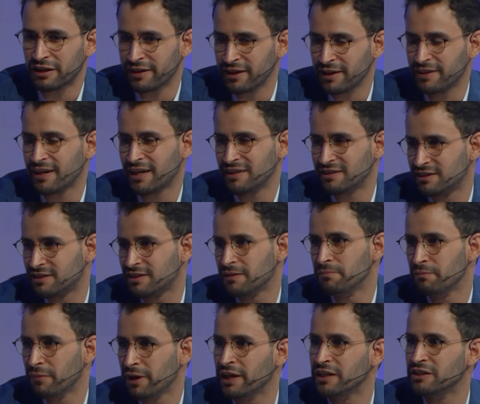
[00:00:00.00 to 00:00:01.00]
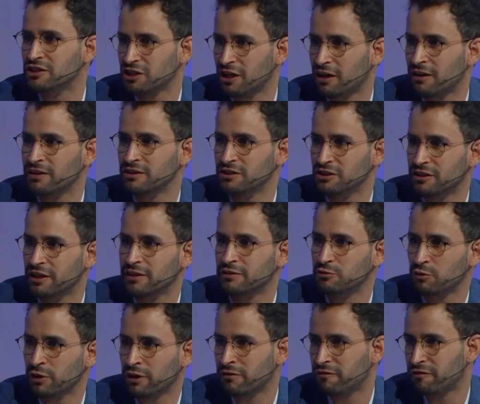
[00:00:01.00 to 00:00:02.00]
I think that's the main challenge that
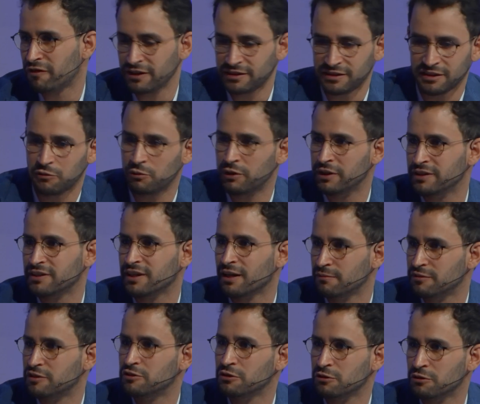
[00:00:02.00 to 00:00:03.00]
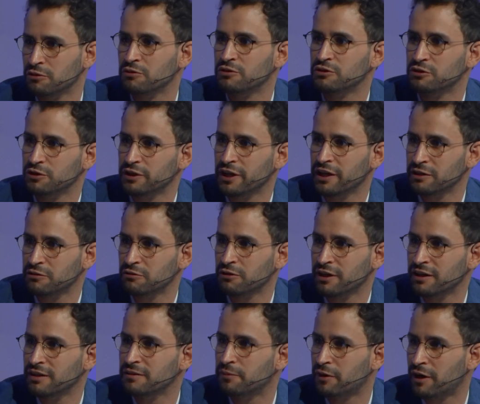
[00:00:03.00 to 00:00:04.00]
we are facing when it comes to
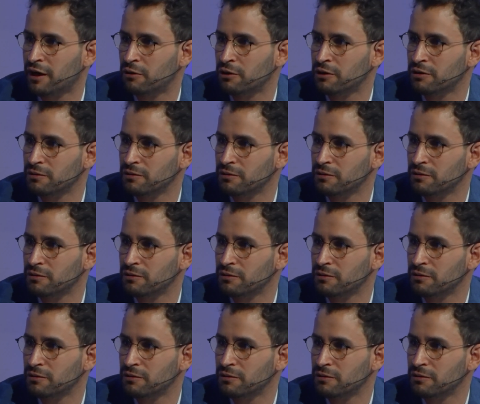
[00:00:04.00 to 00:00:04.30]
gateway and power.